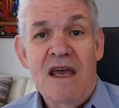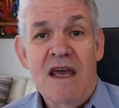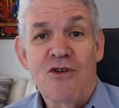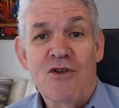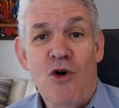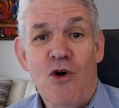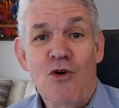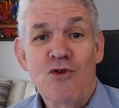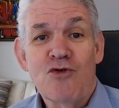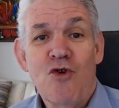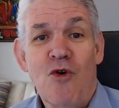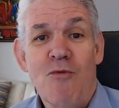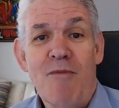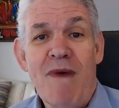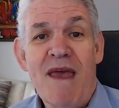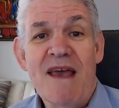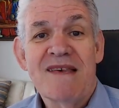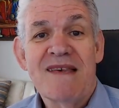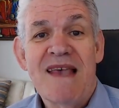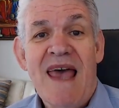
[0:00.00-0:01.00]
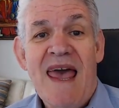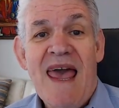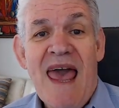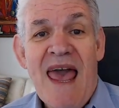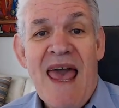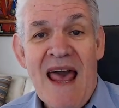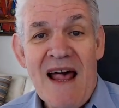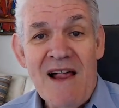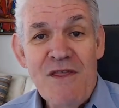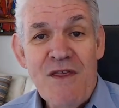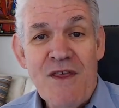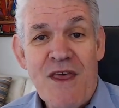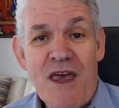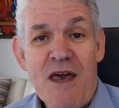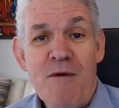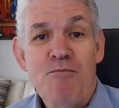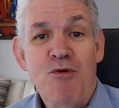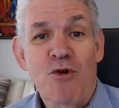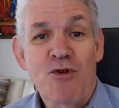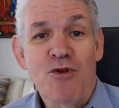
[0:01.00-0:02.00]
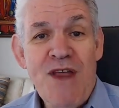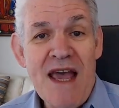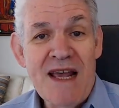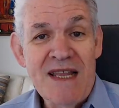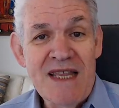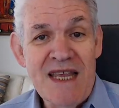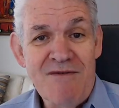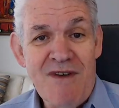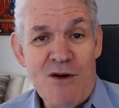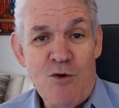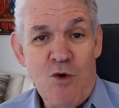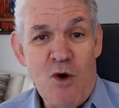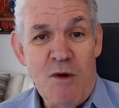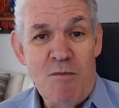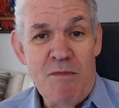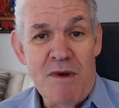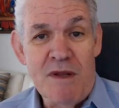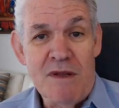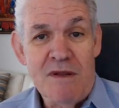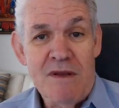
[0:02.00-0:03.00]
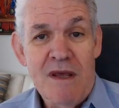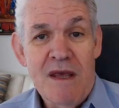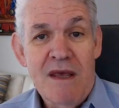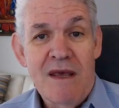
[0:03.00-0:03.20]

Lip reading: it also makes healthcare protective equipment,